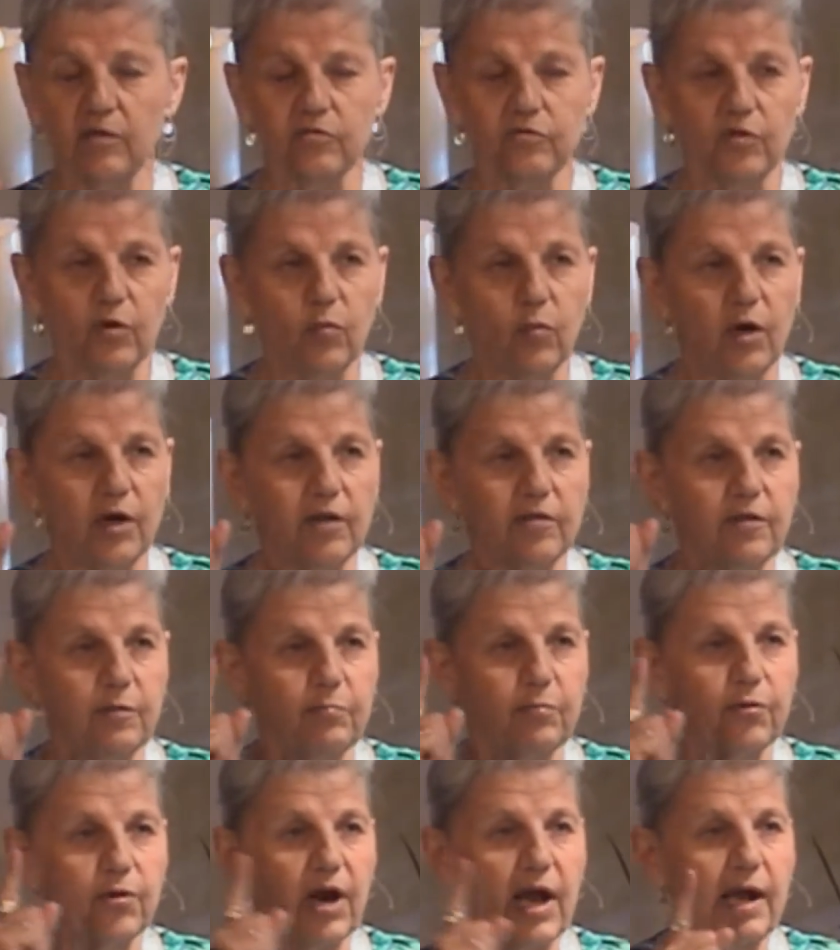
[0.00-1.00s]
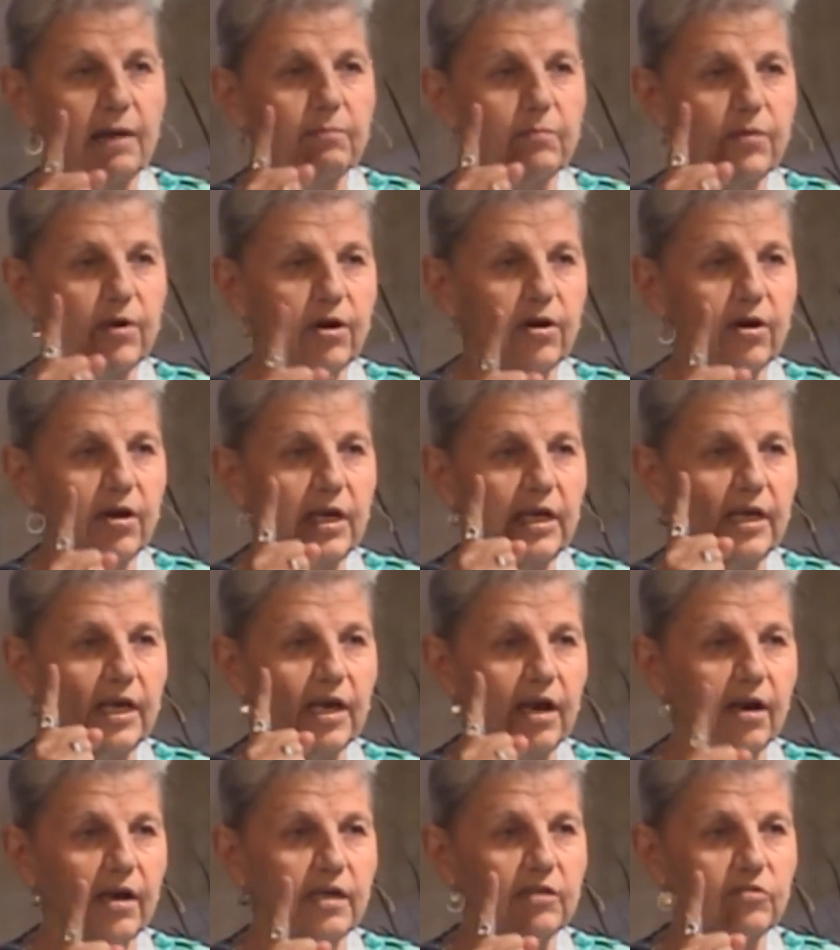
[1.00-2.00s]
So one of the primary
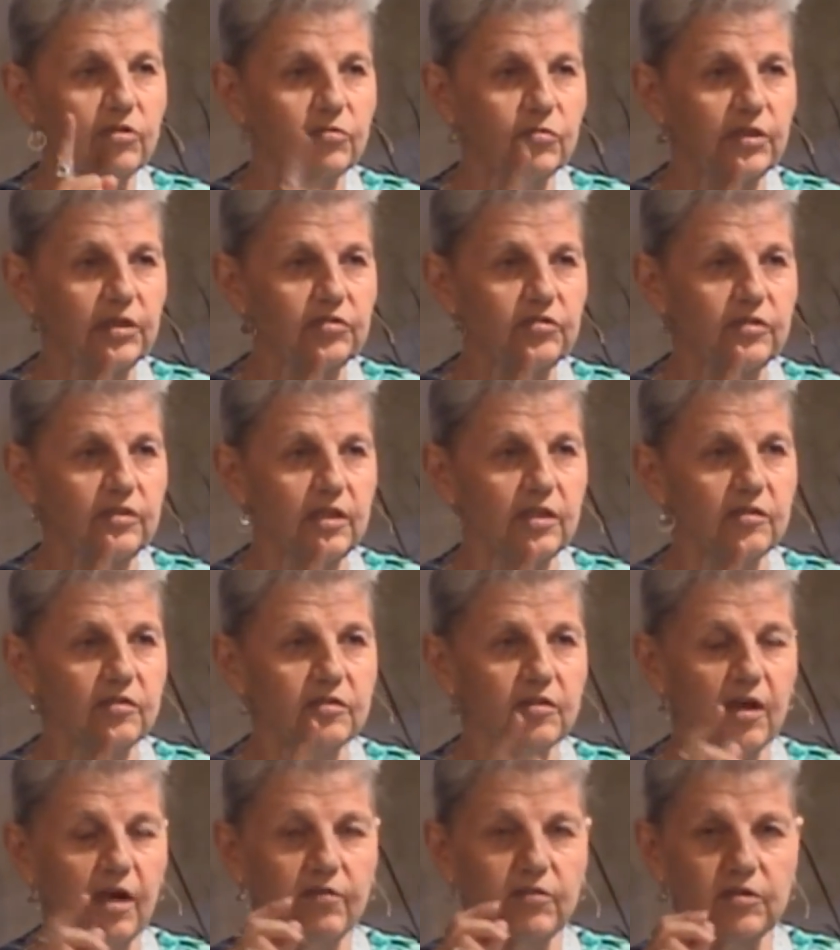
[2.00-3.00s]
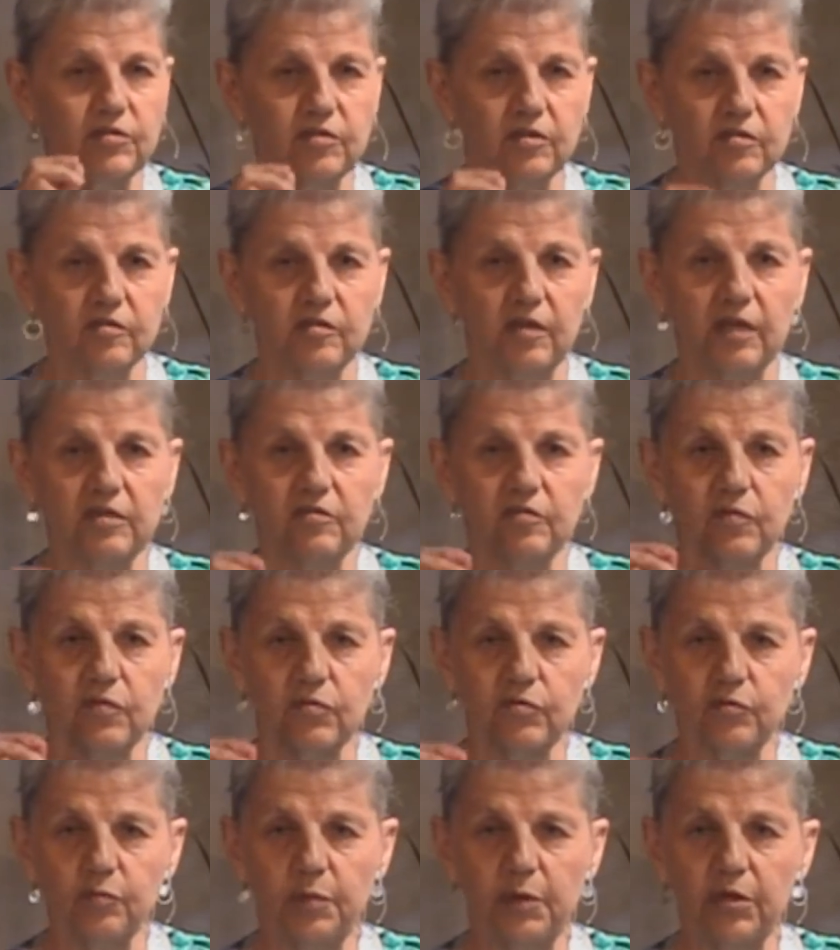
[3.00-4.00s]
characteristics of a
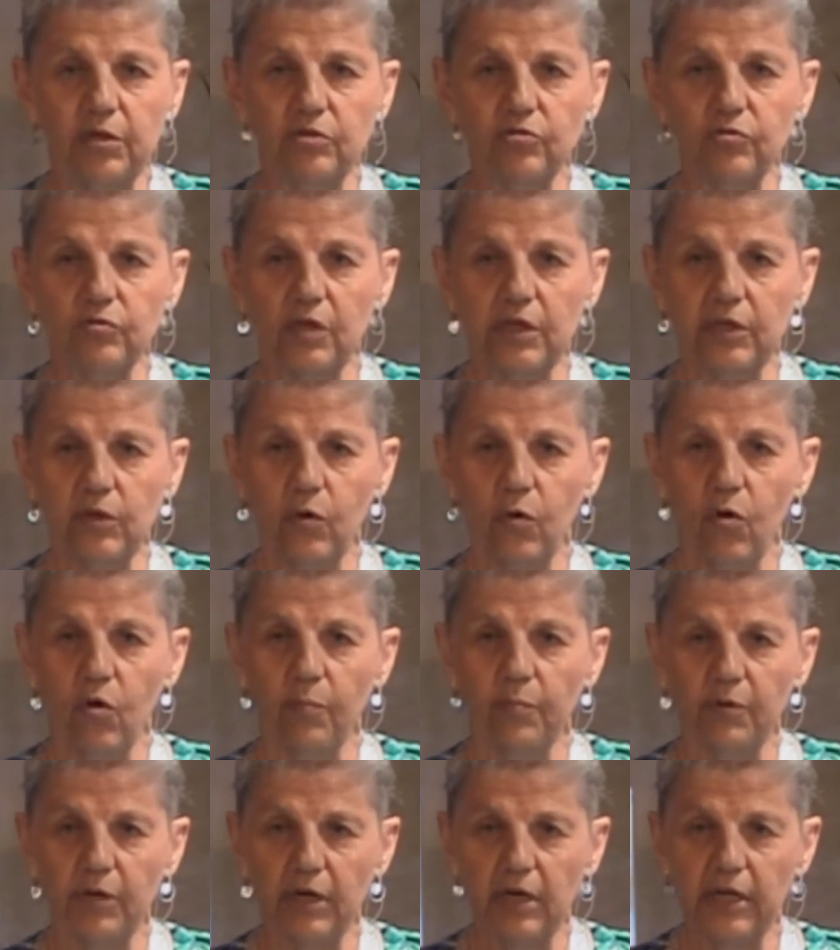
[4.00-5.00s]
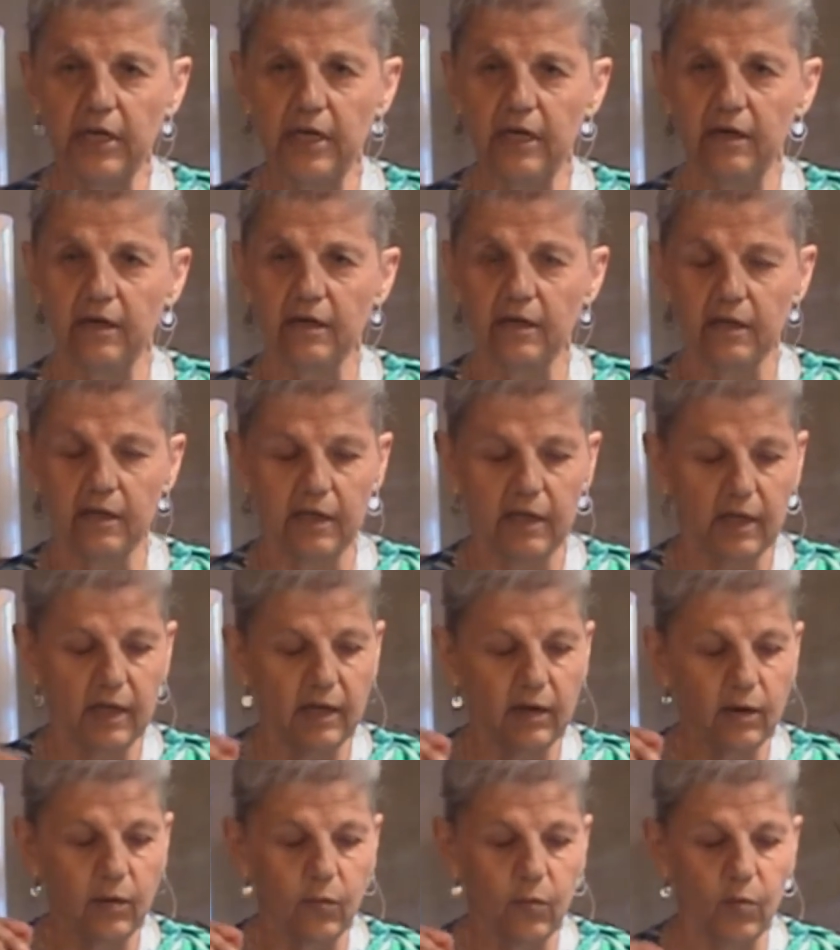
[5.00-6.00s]
successful spiritual and corporate leader
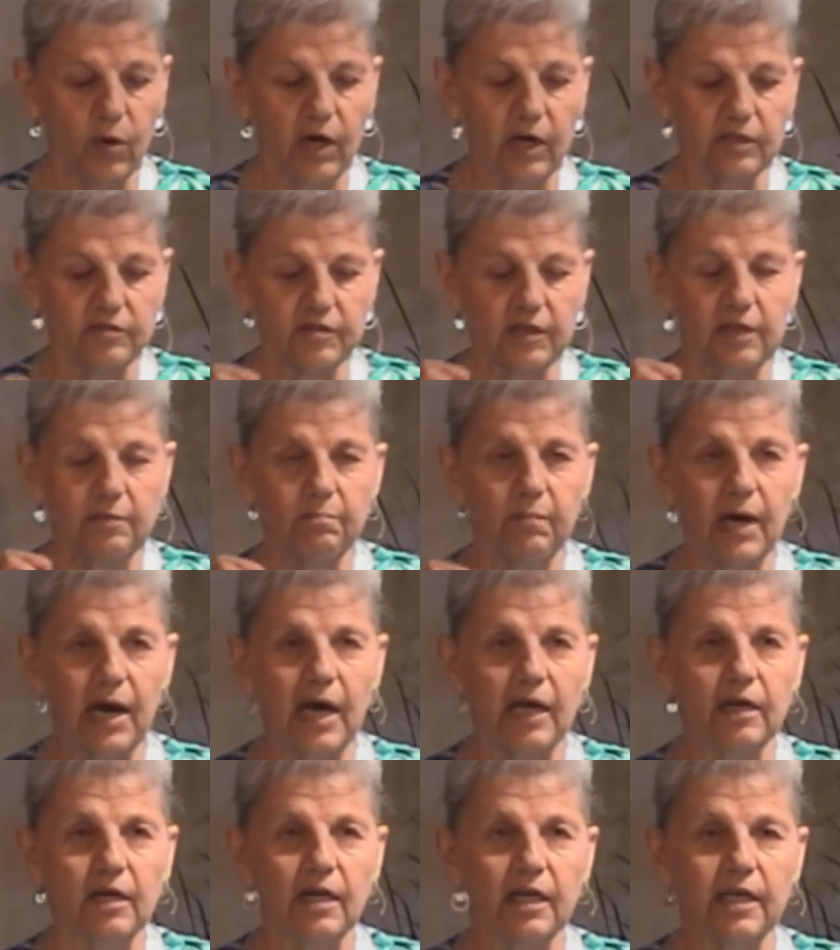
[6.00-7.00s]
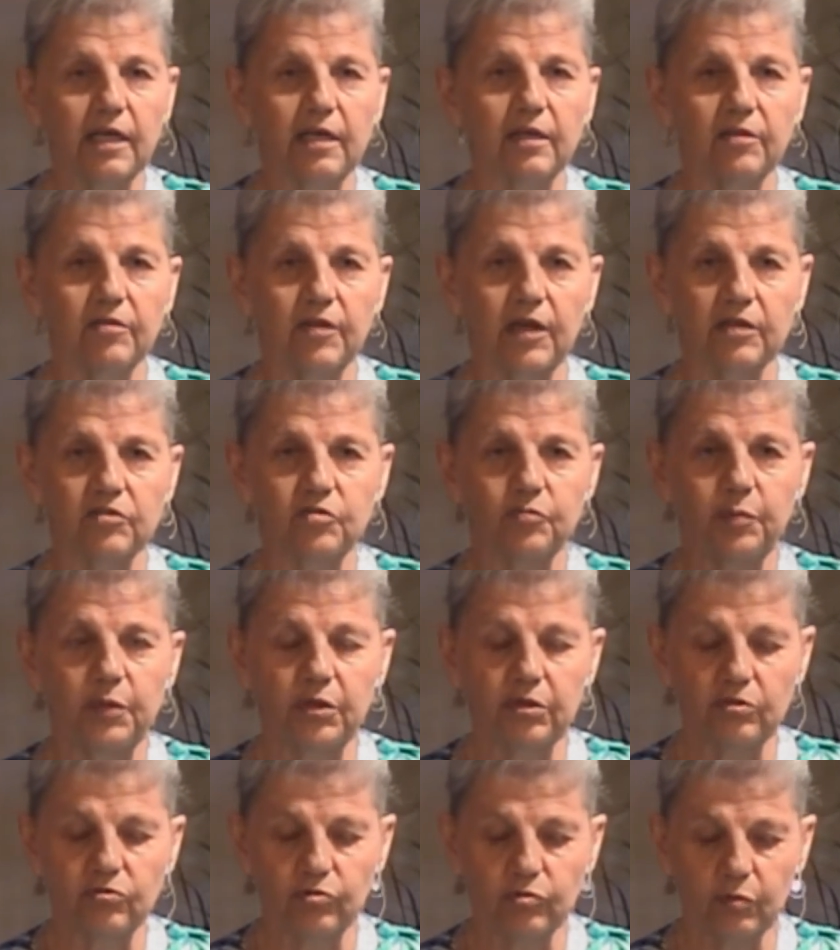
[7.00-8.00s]
was in modeling their
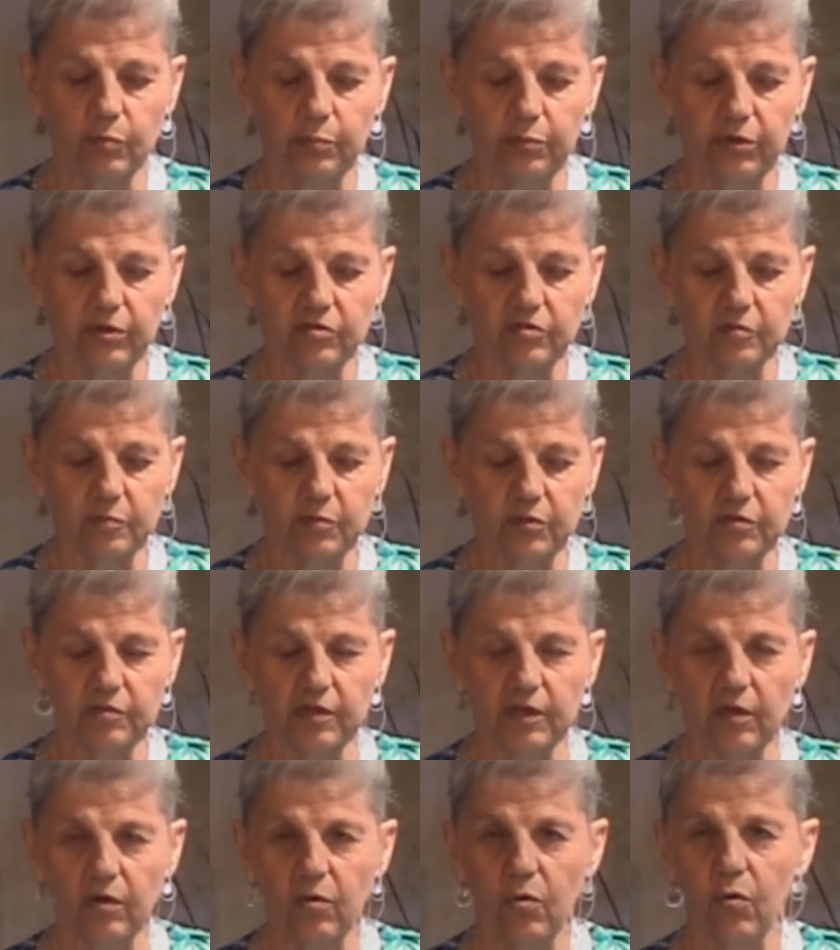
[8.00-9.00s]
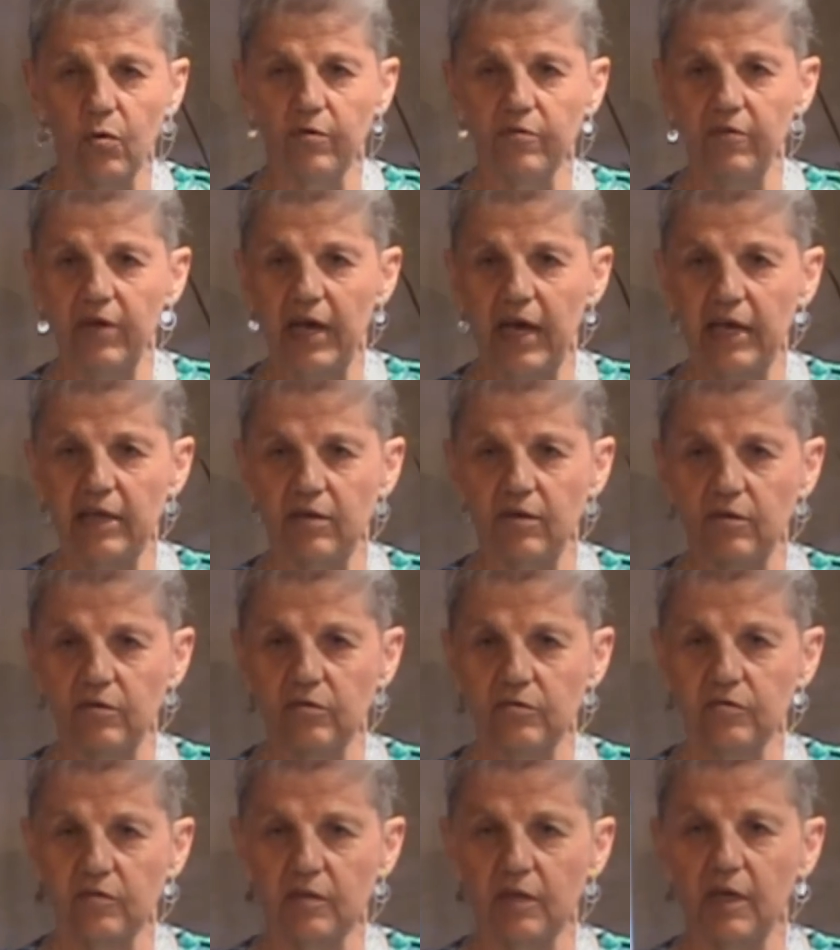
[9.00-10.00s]
spiritual principles and core
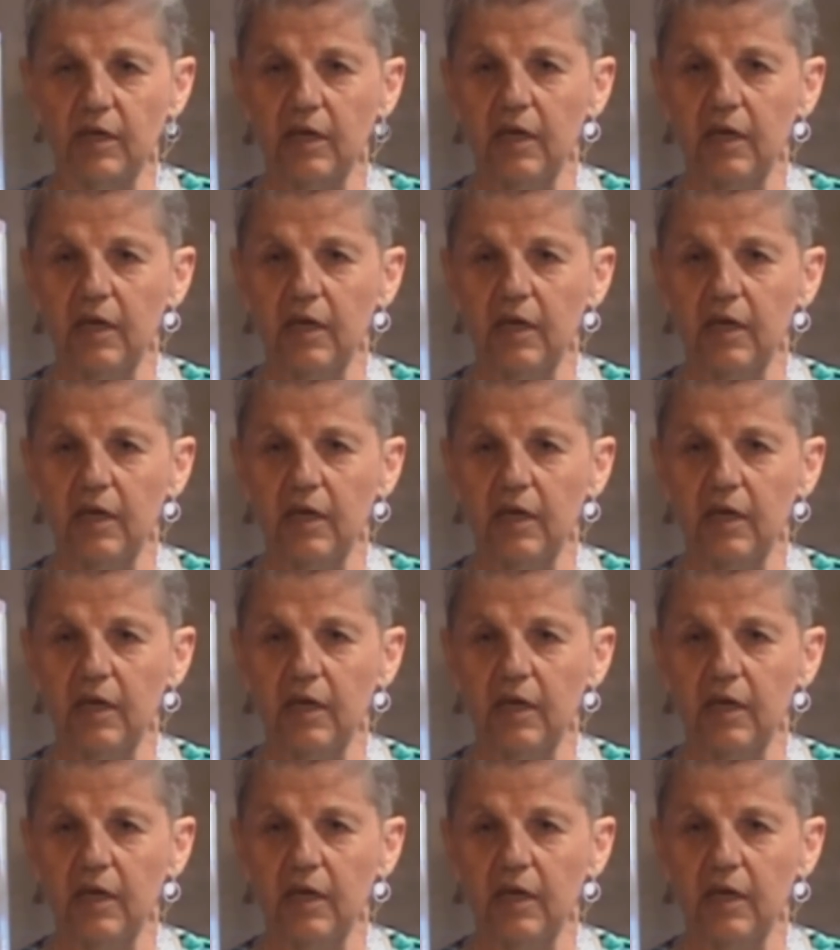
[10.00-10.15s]
values,